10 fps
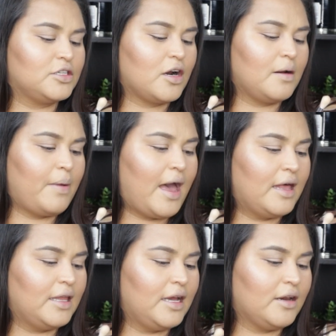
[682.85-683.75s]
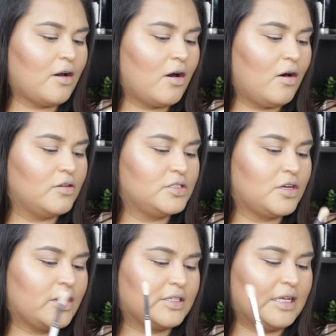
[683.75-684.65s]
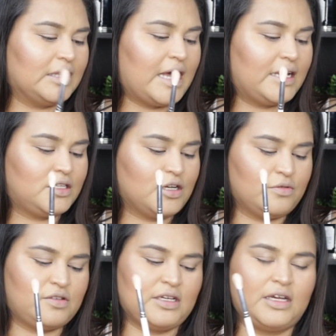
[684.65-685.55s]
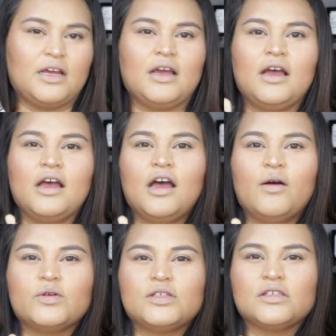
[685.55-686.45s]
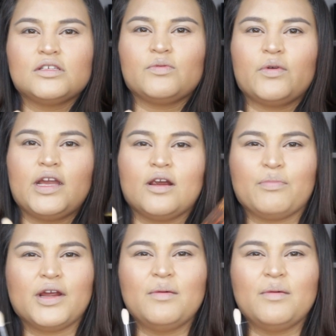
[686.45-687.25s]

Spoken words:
Tarte palette called Tartelette Toasted, which is this one right here.